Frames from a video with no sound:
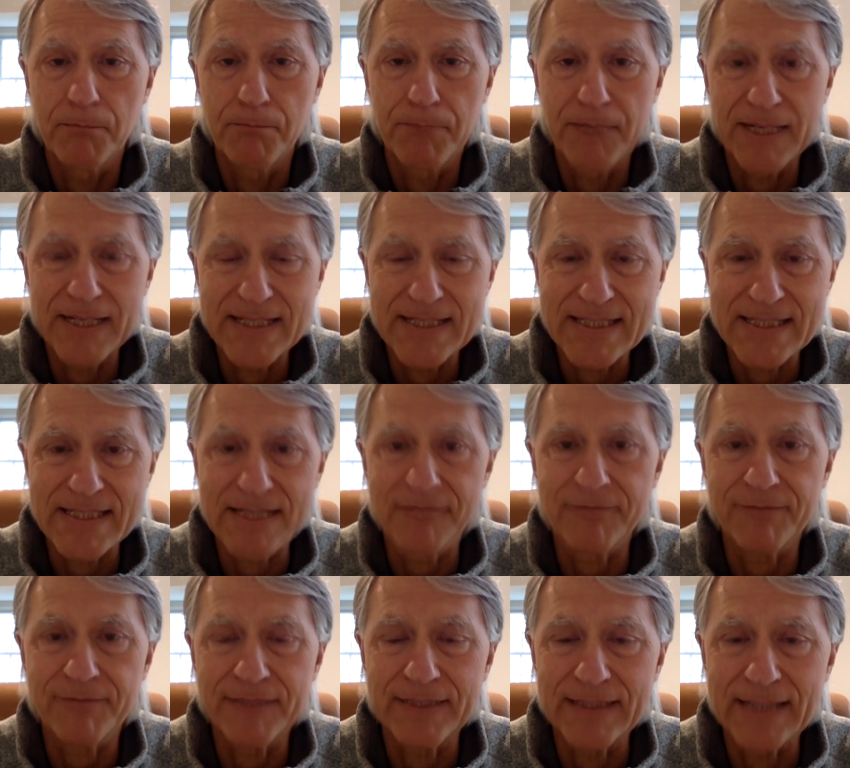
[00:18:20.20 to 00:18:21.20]
But it's
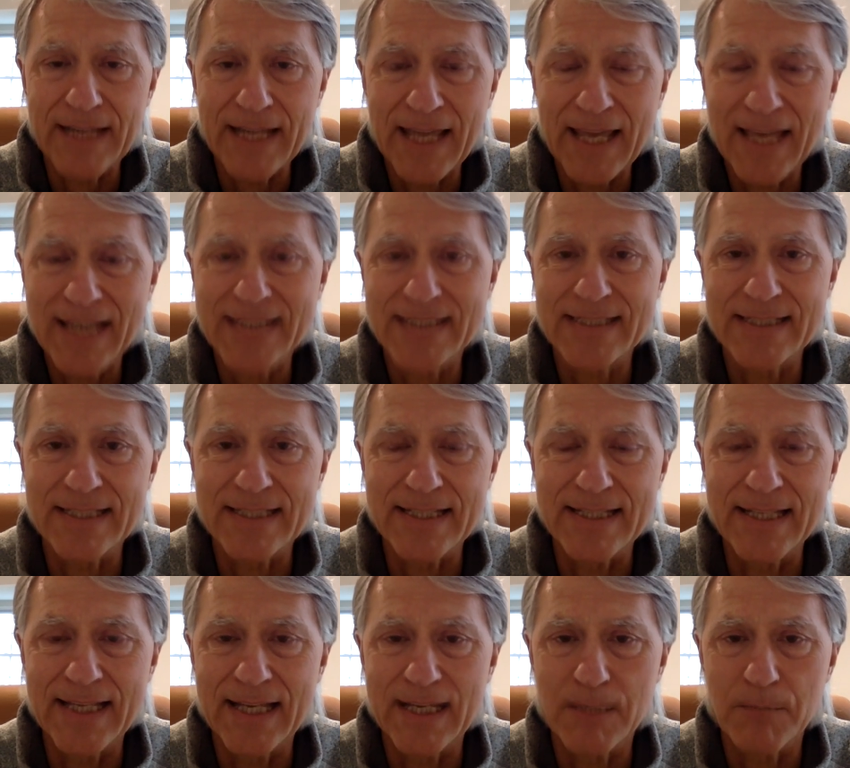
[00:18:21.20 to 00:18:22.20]
something that hasn't
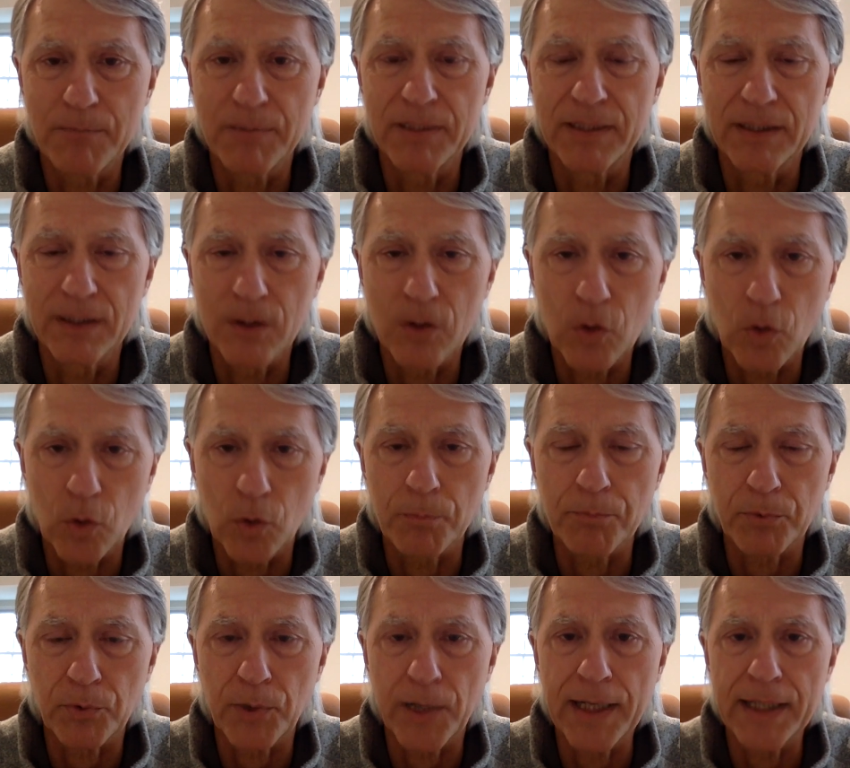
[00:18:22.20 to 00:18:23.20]
yet been
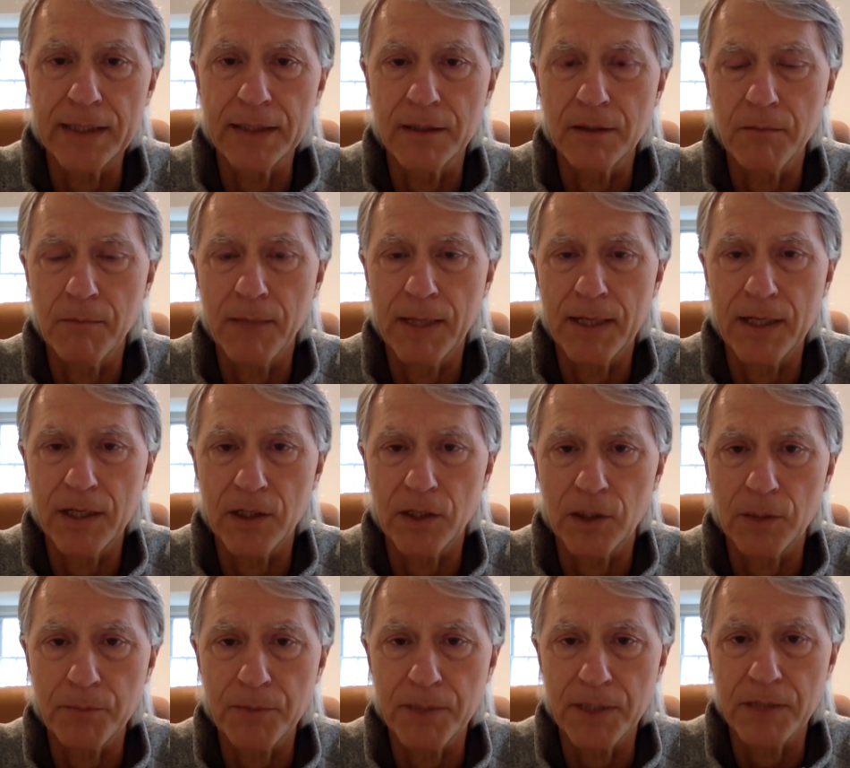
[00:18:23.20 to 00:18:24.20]
incorporated in many
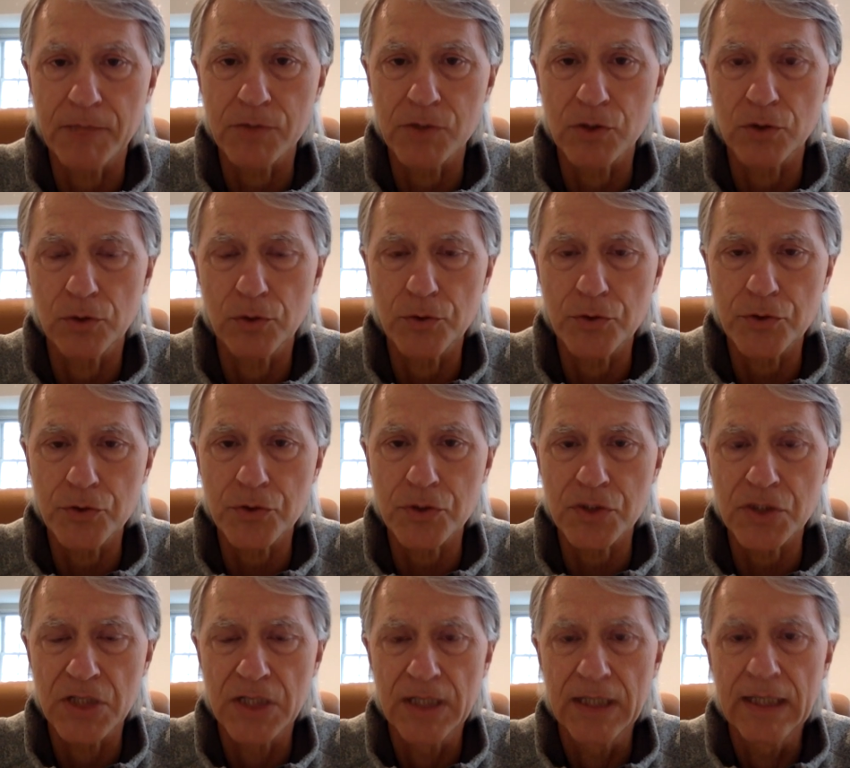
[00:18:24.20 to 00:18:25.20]
RPM
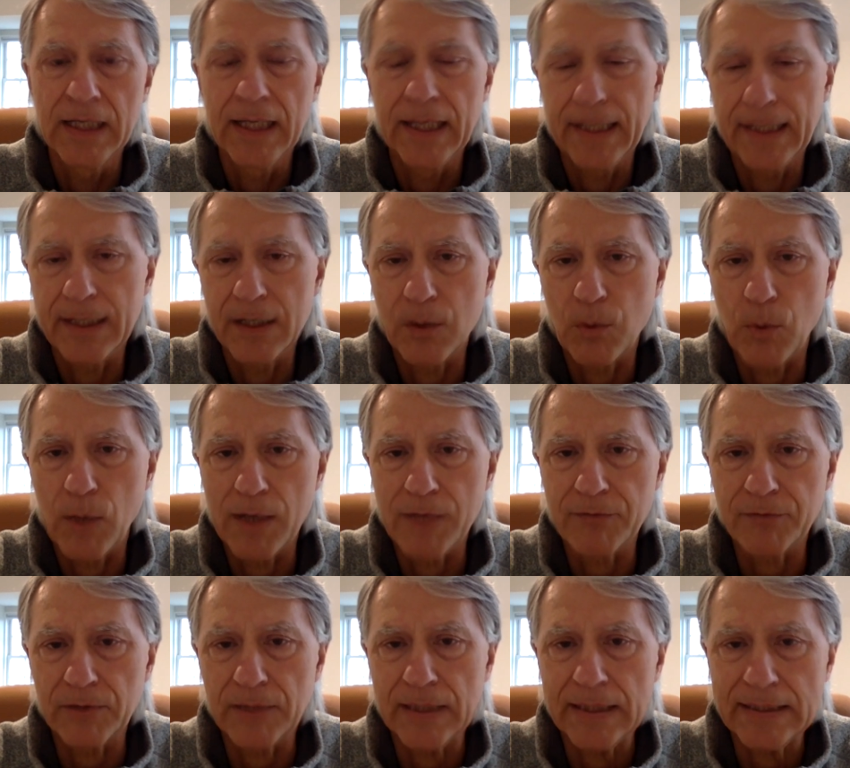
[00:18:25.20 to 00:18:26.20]
solutions and quite
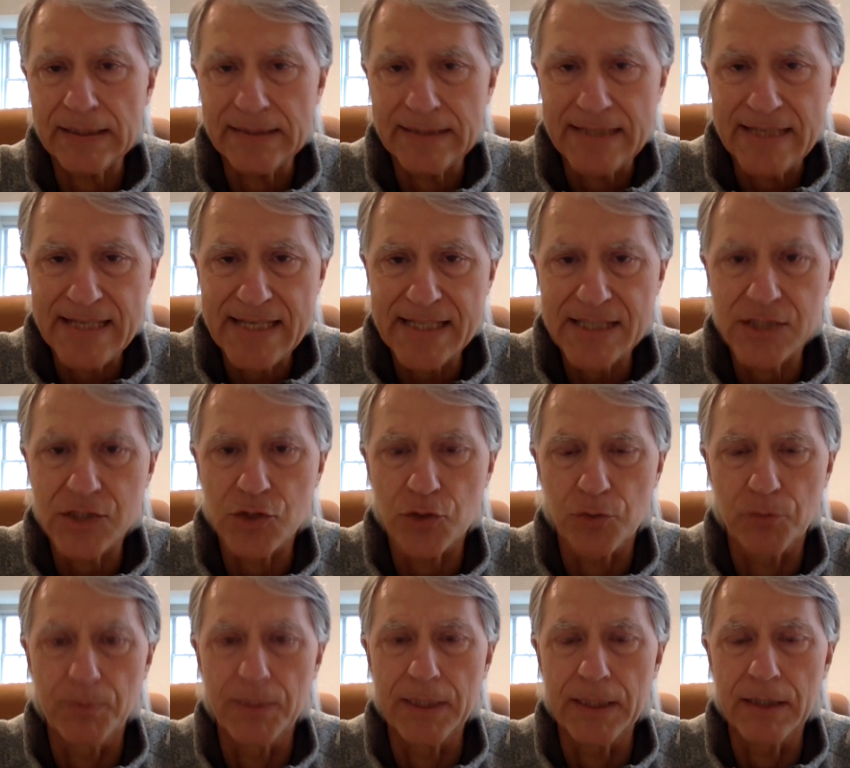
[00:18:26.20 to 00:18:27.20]
frankly needs
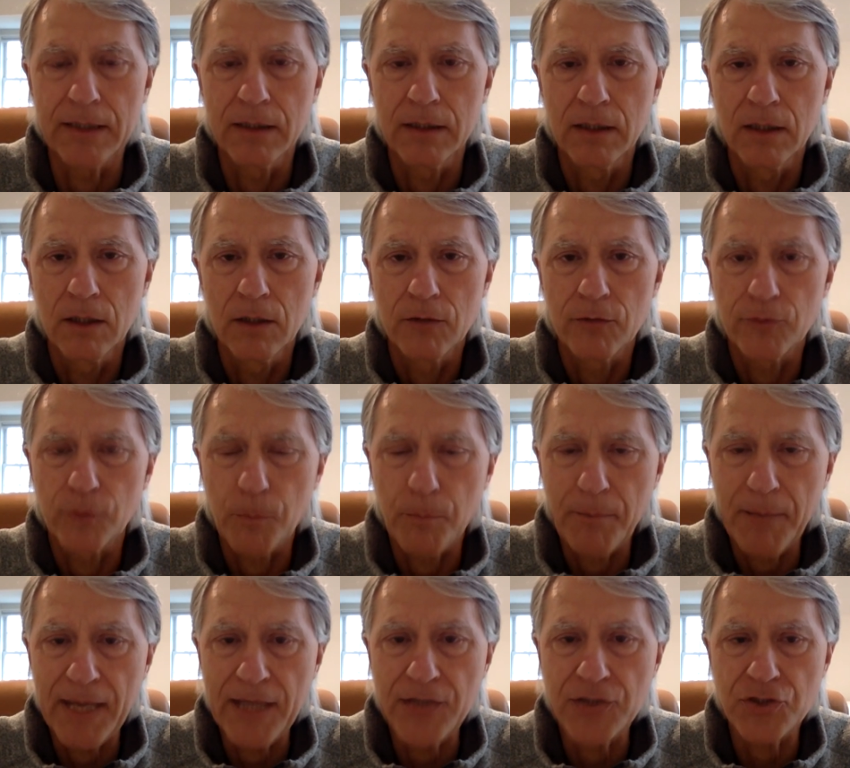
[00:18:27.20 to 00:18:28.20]
to be for
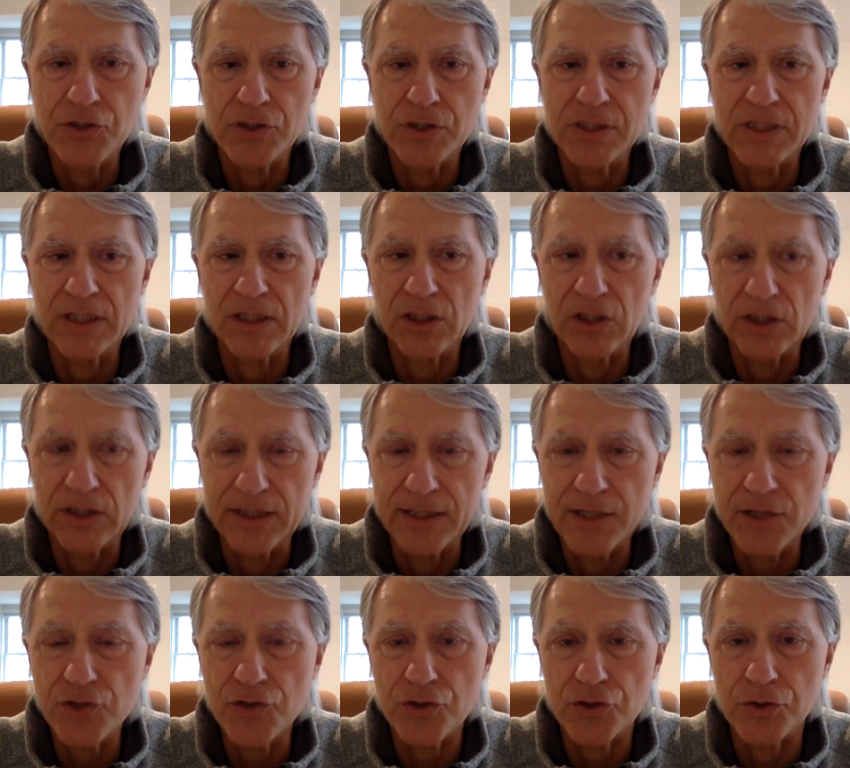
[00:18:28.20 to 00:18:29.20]
patients and
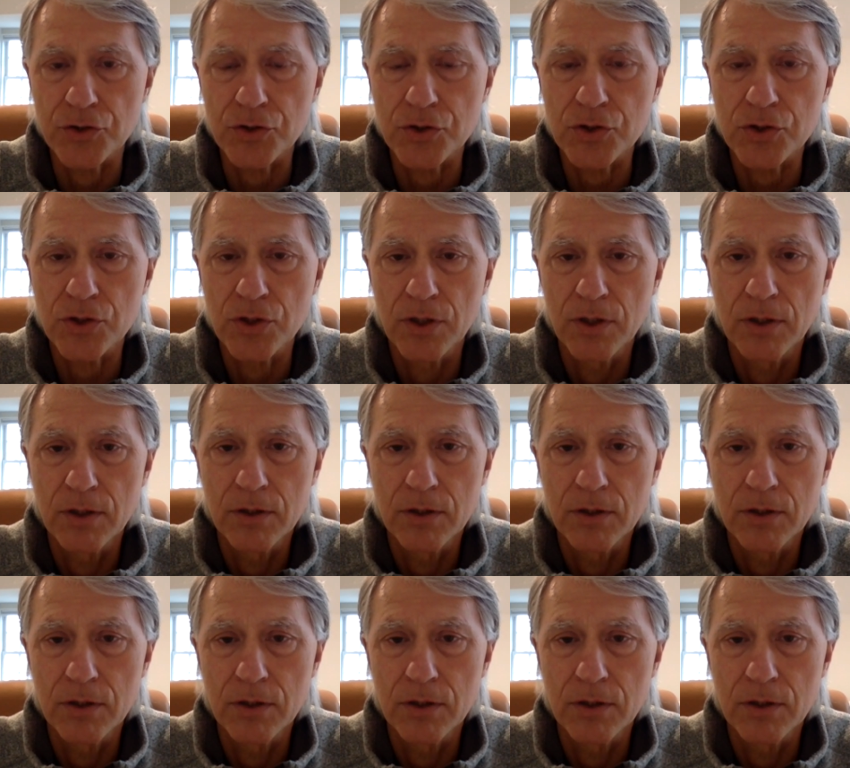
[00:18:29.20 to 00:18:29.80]
clinicians